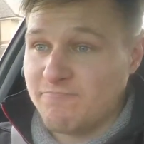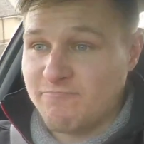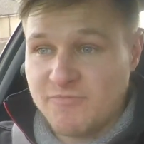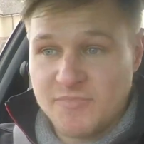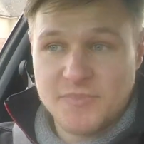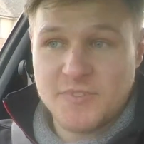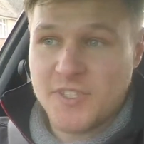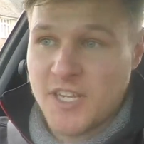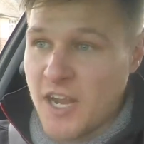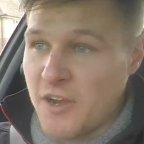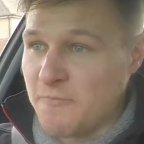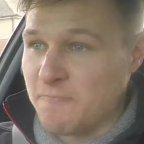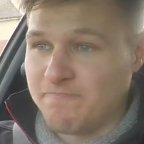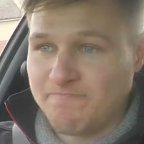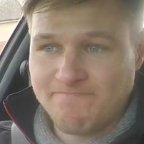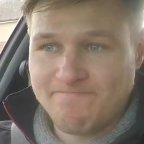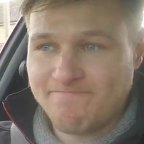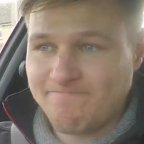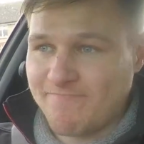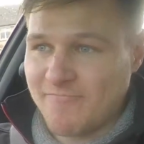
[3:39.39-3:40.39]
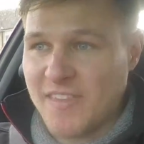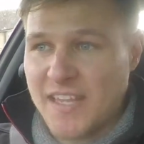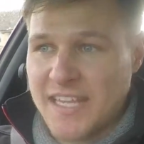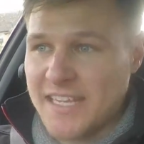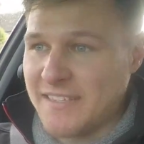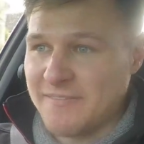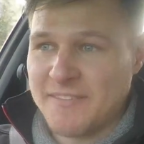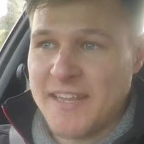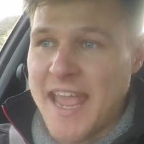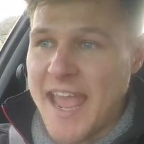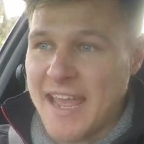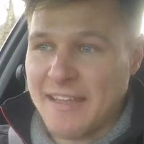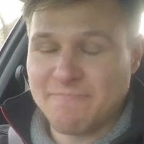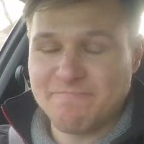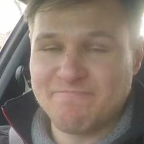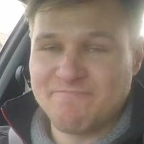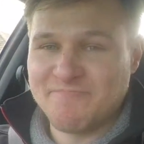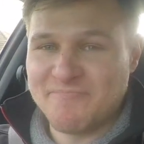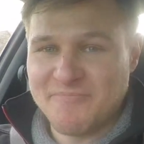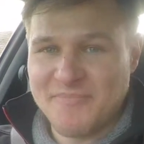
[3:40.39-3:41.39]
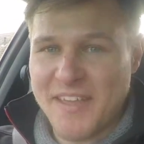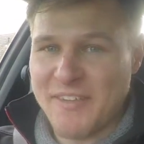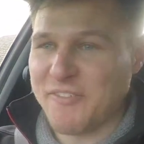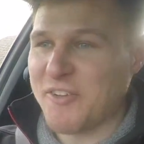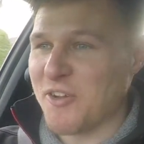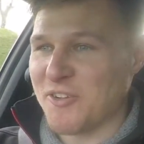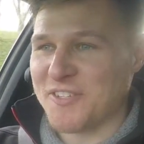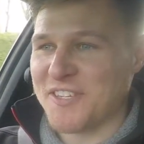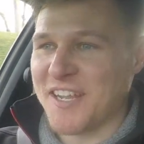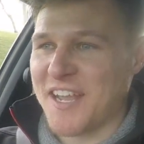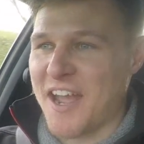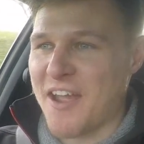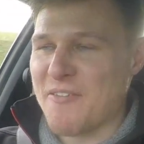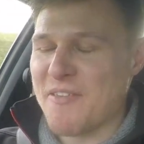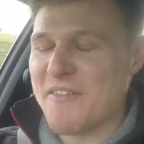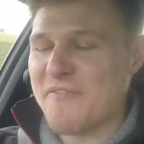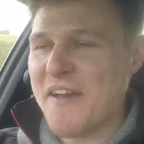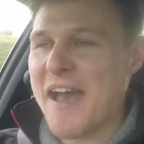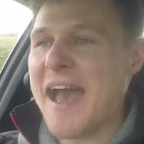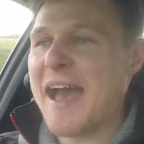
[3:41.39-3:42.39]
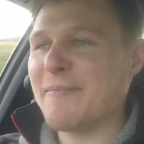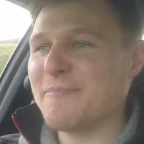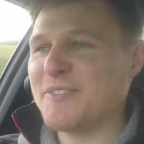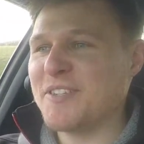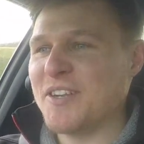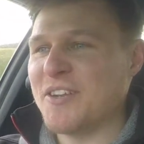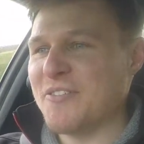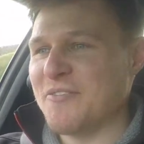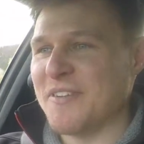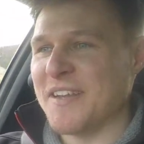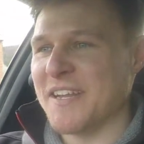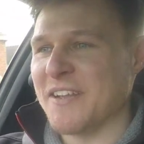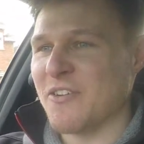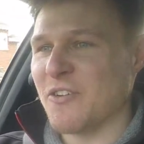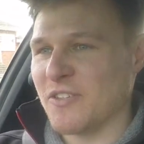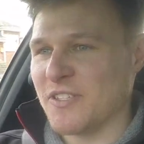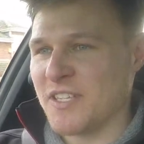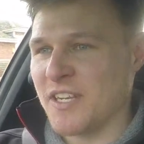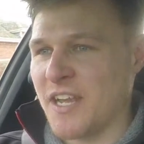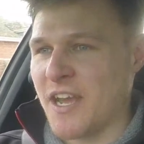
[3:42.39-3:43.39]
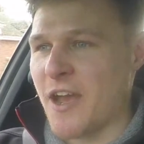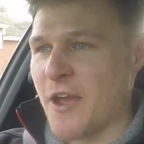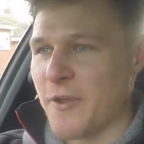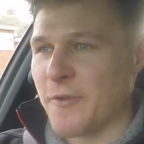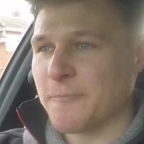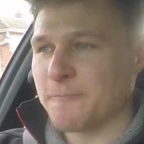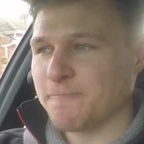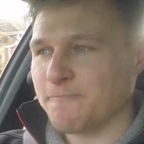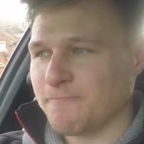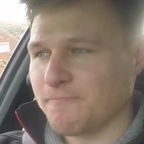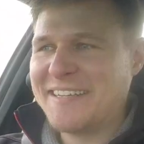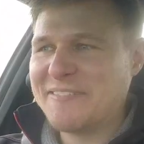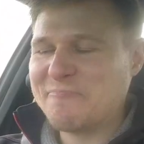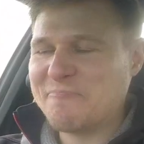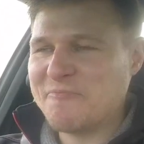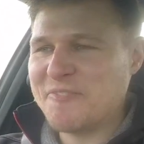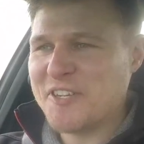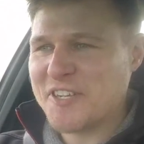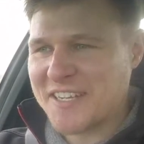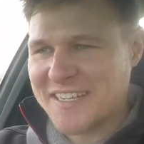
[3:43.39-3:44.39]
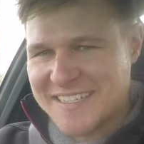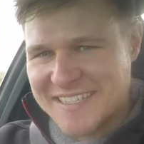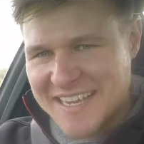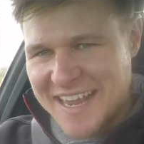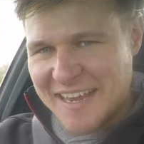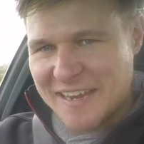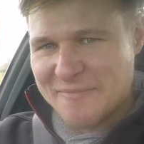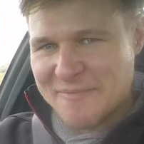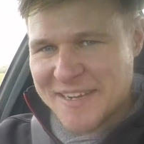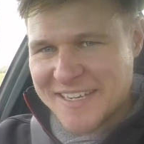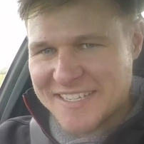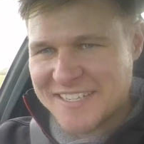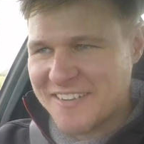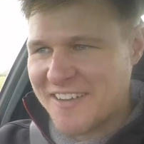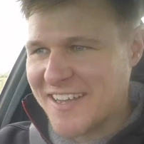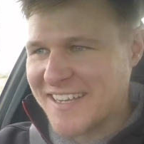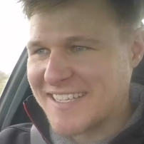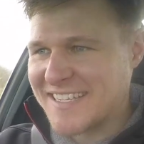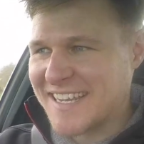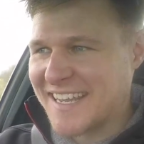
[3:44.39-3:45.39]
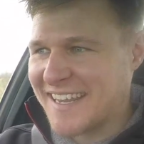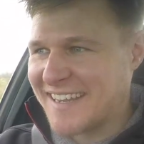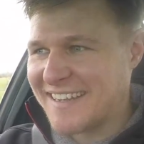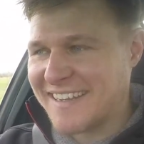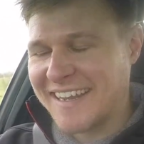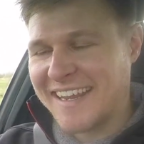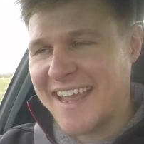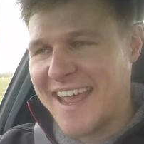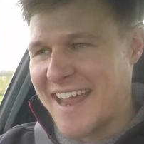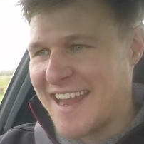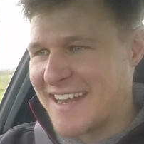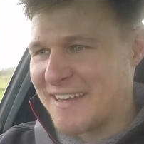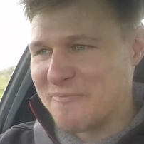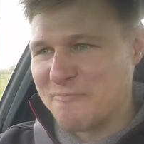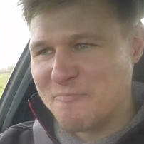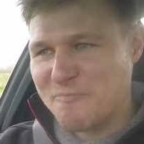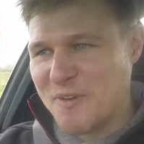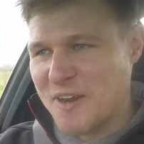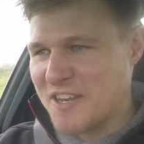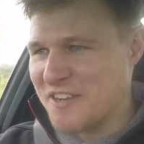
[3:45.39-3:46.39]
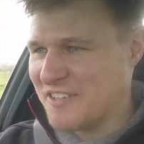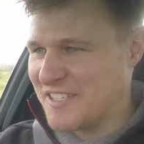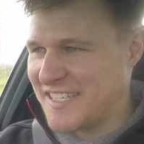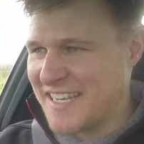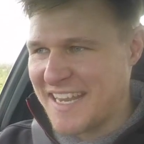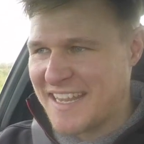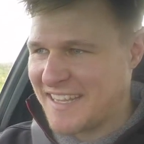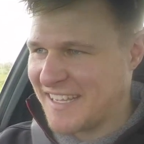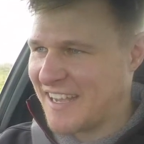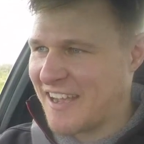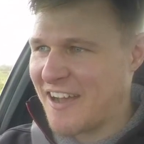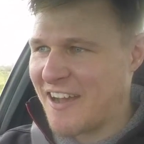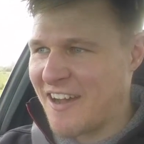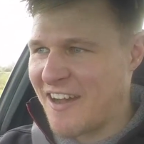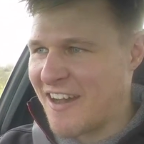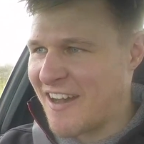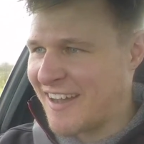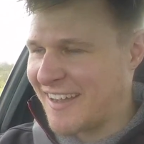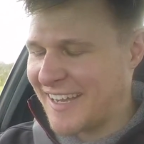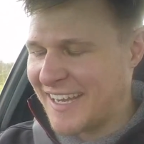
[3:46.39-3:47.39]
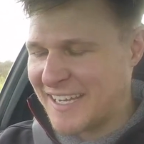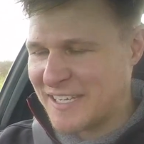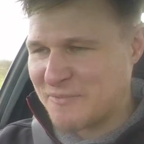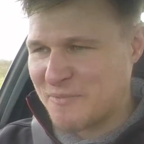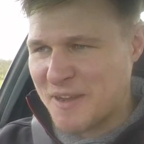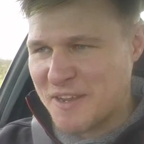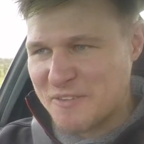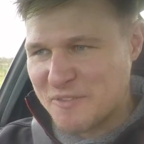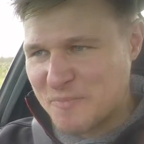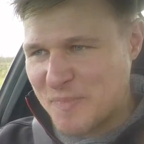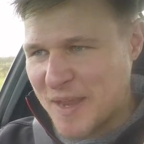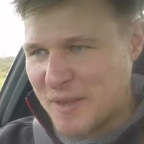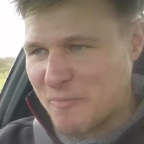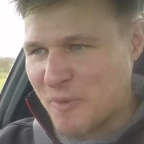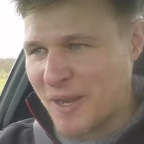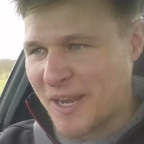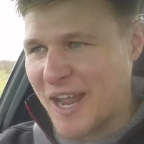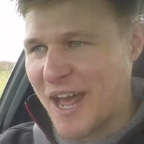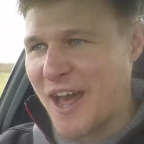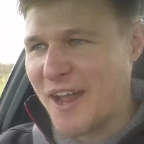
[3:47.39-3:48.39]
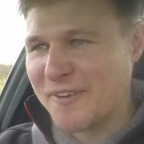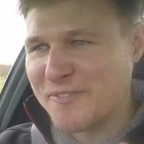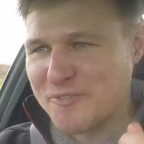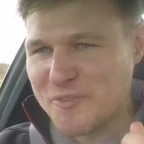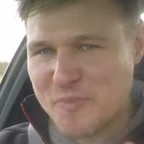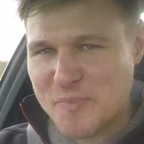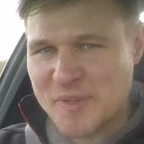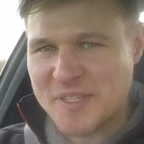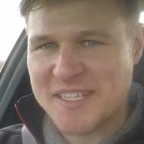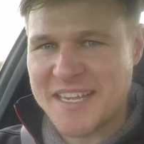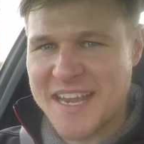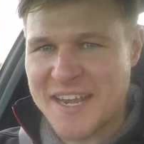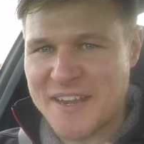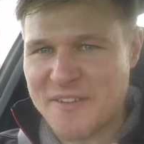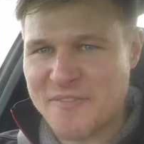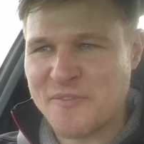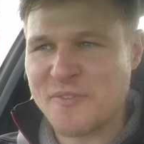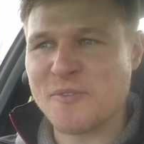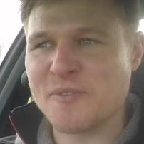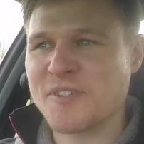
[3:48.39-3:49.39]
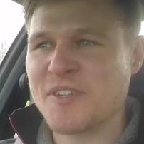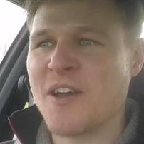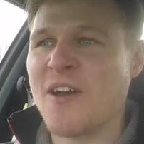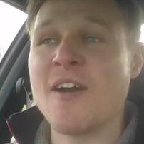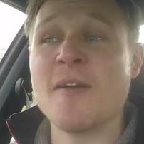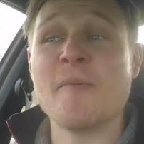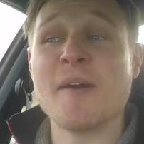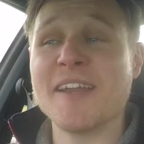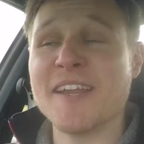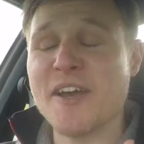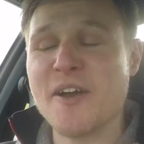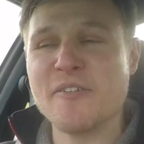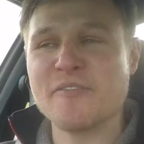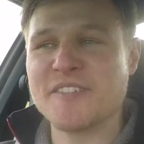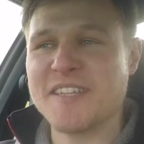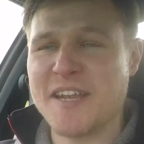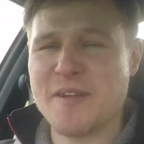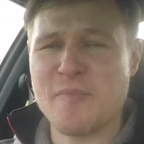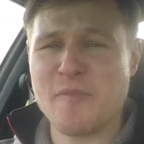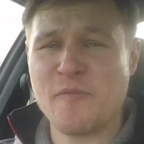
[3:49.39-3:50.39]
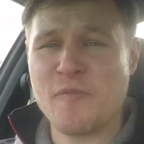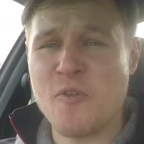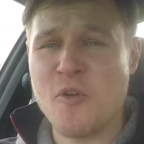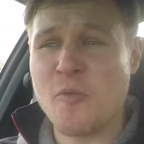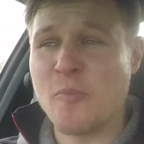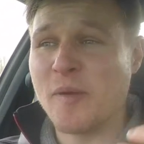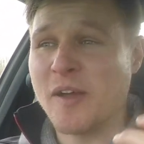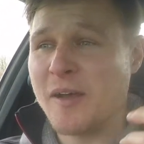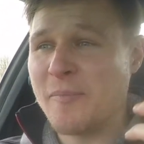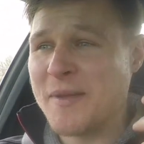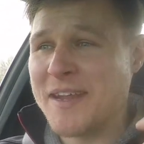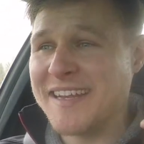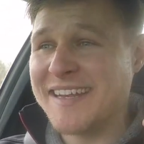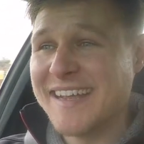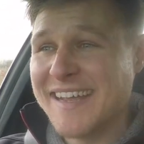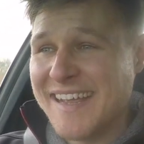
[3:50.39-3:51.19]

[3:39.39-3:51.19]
So, yeah, they've got to go. They've absolutely got to go. You can tell I'm excited. Again, when you sit in the car, it's where you spend 100% of your time. I know I've said it before, but I mean,